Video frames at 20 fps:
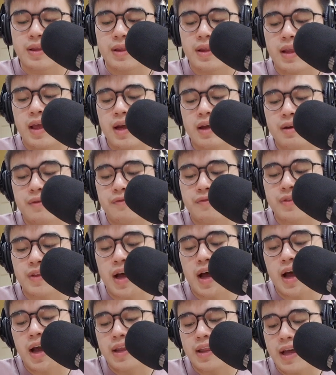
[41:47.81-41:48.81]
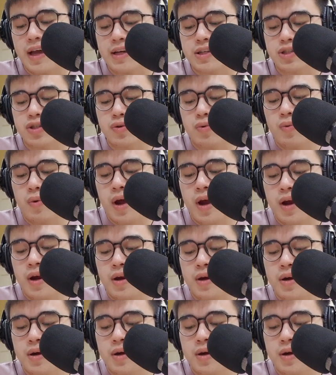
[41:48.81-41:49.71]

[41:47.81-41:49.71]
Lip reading: negative 9x squared,